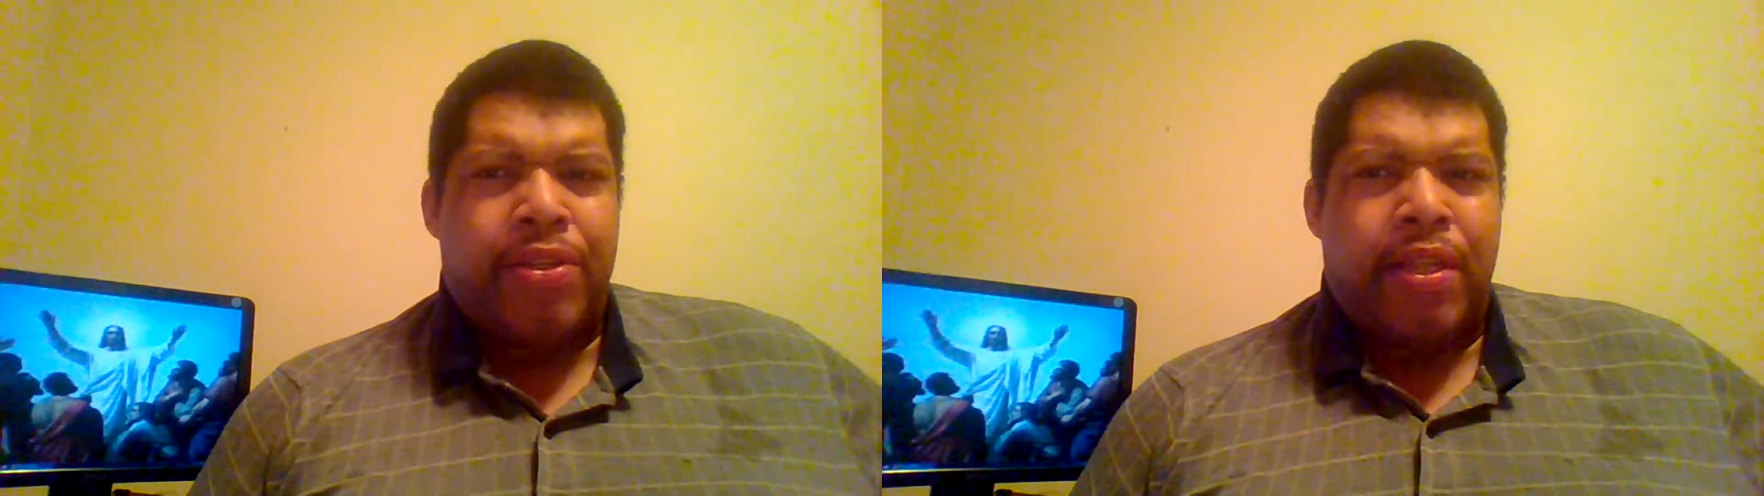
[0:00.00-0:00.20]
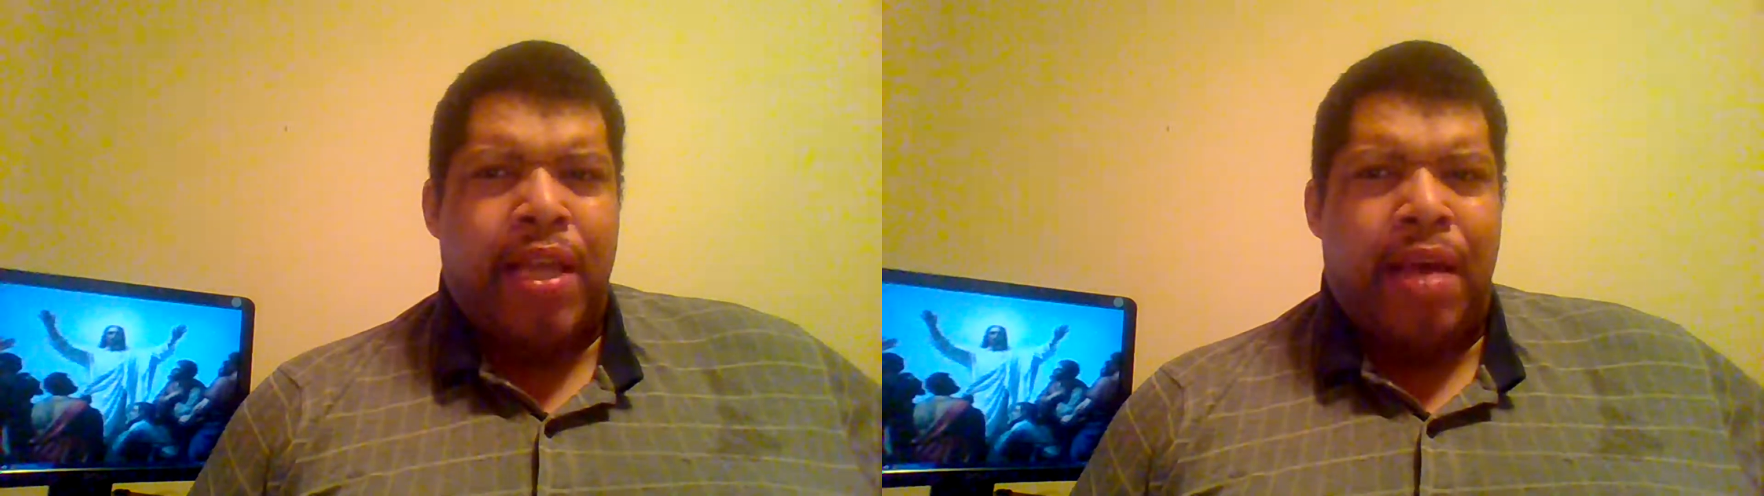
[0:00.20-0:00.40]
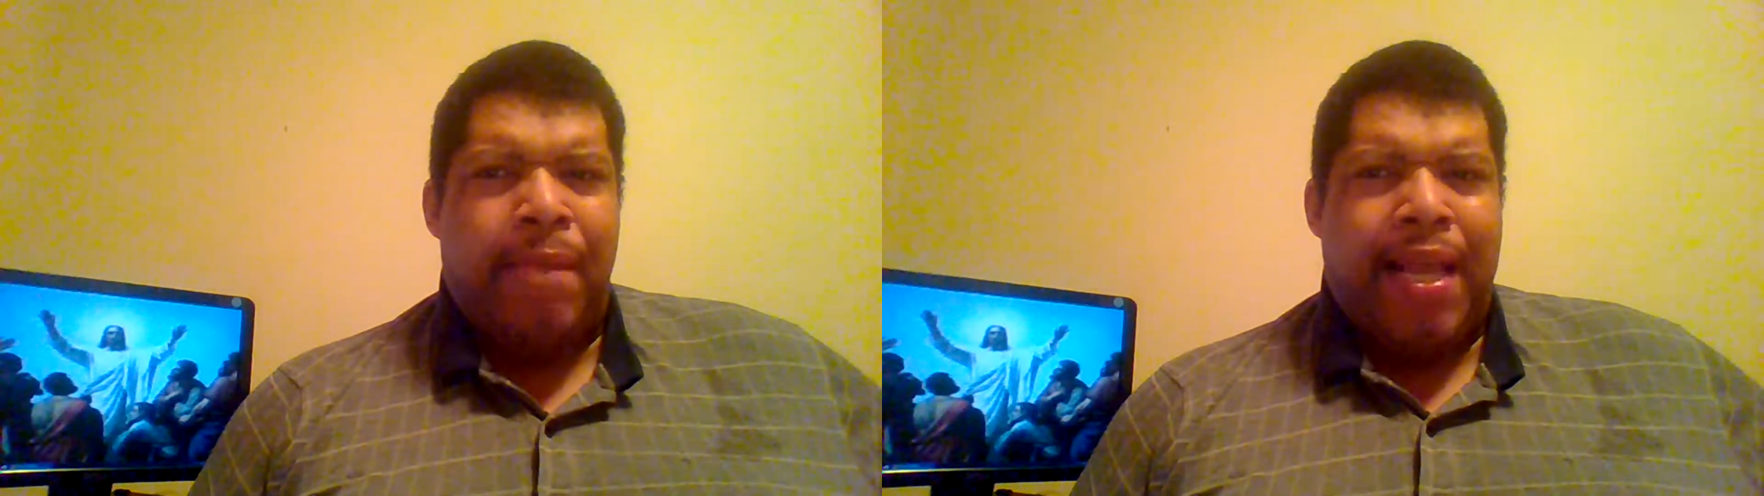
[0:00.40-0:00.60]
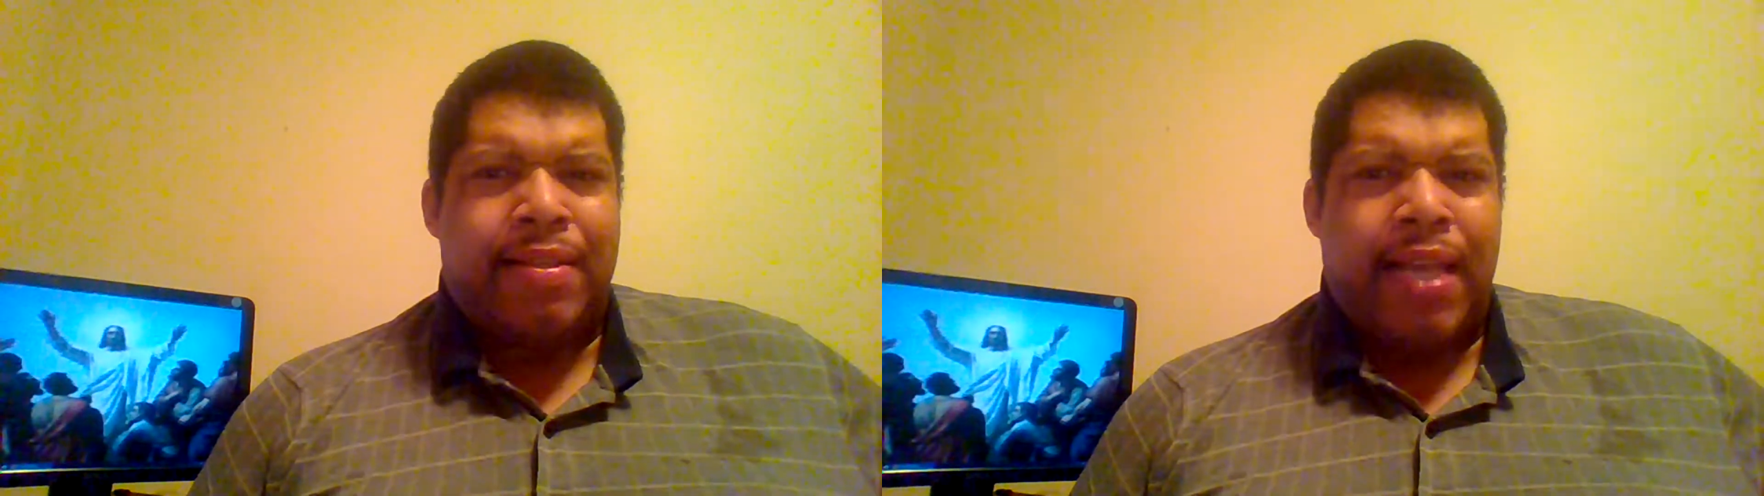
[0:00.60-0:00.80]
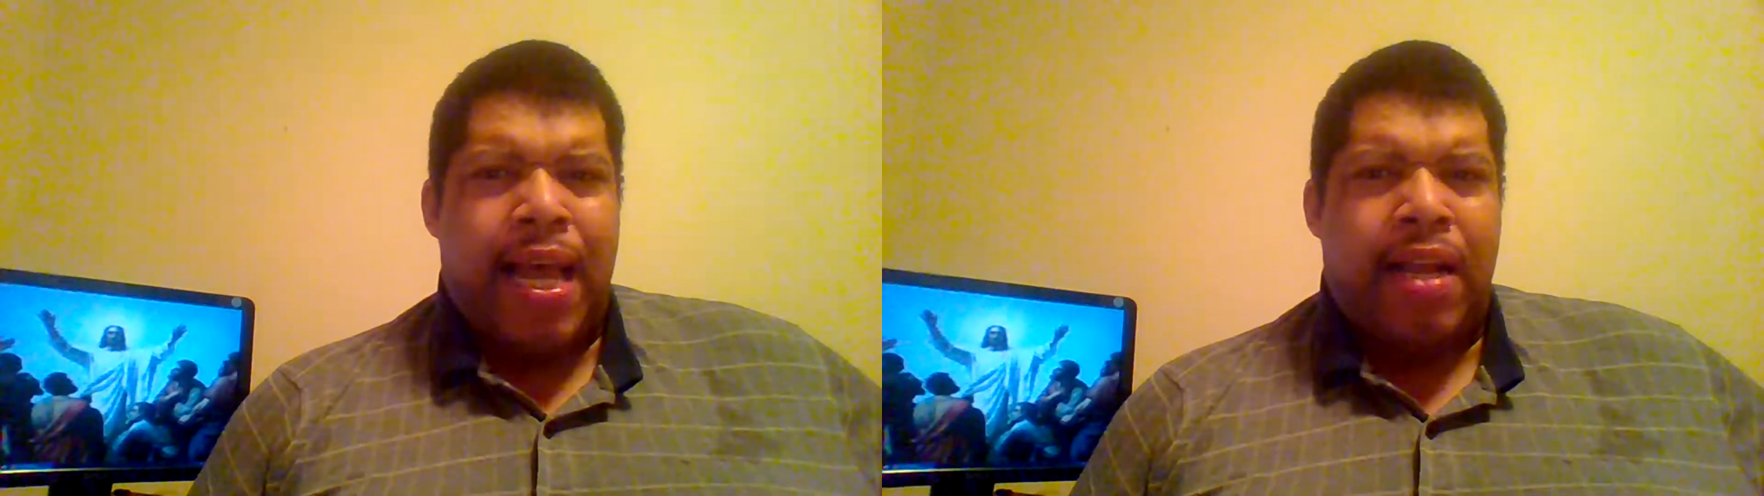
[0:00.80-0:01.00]
them and
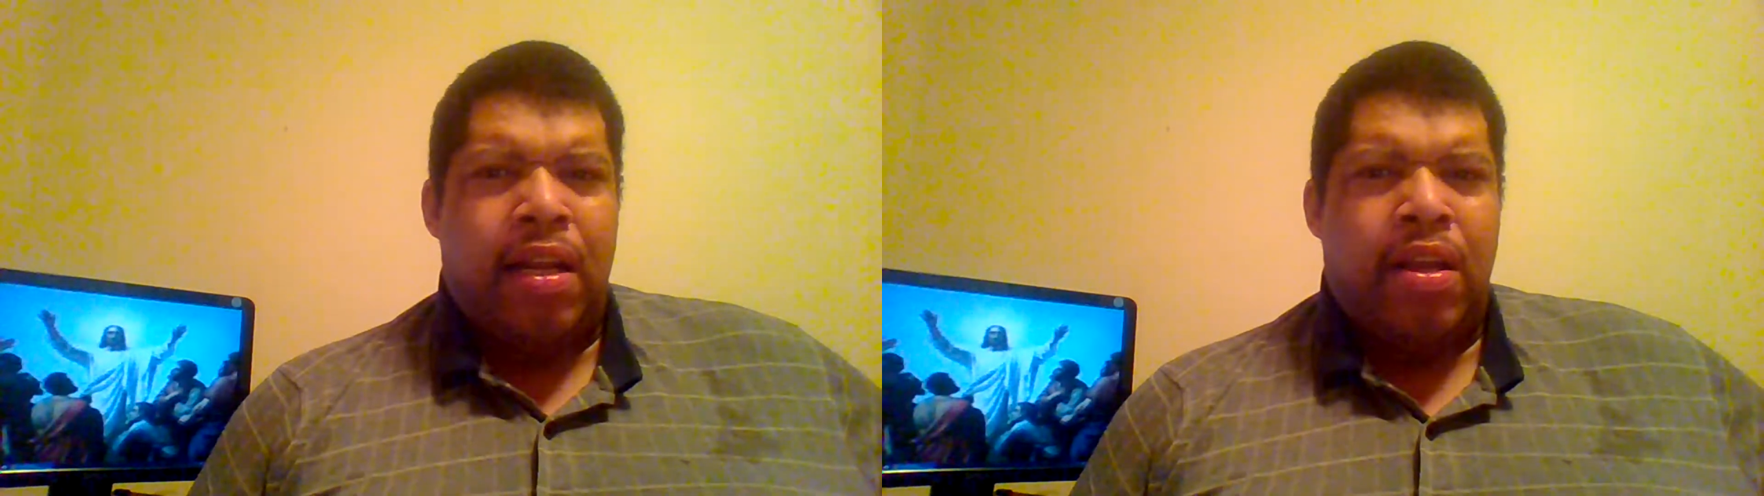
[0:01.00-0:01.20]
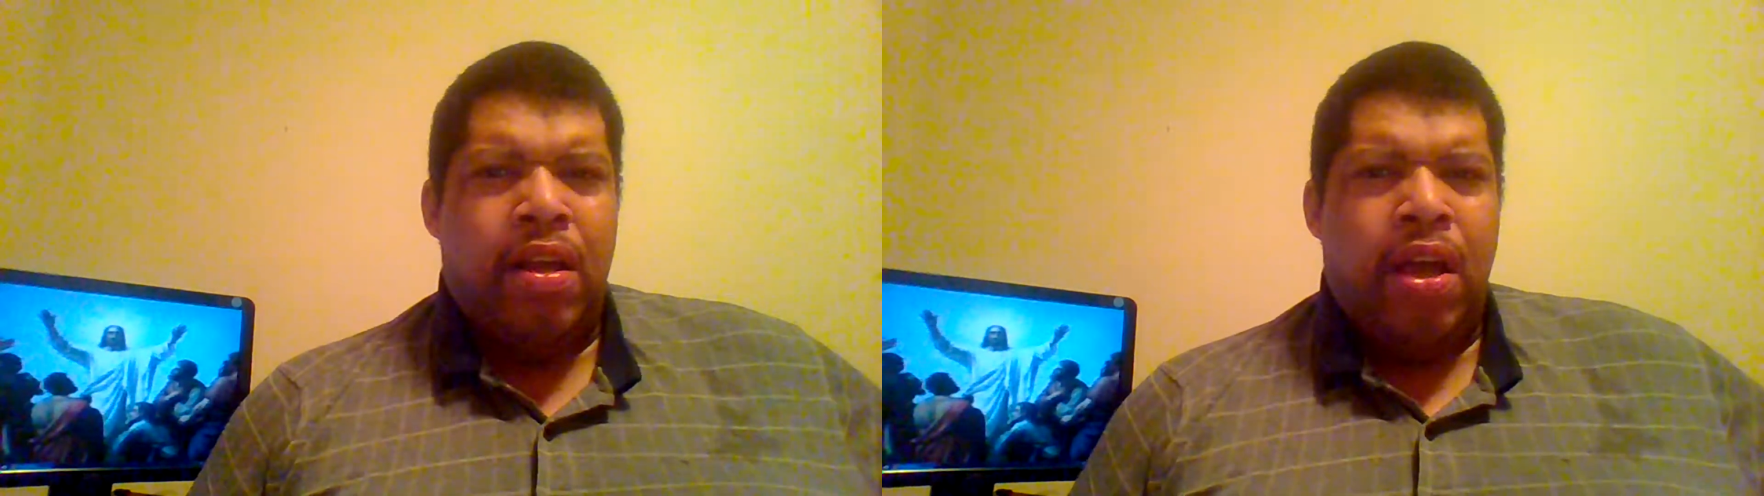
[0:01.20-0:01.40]
said,